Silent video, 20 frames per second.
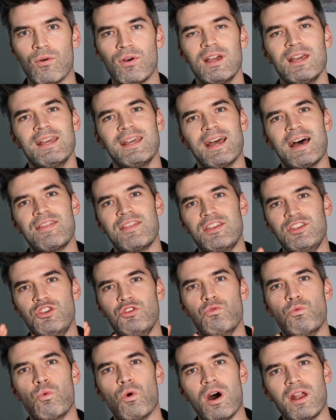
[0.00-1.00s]
and then you
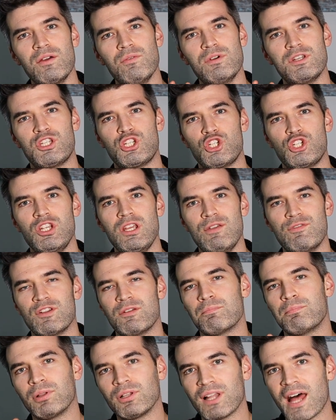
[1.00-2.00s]
want to achieve and
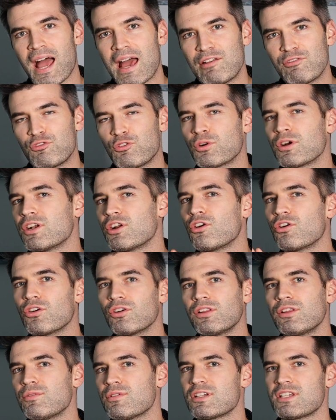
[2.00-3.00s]
plan for an early
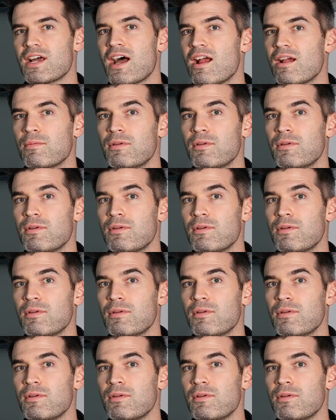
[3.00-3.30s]
retirement,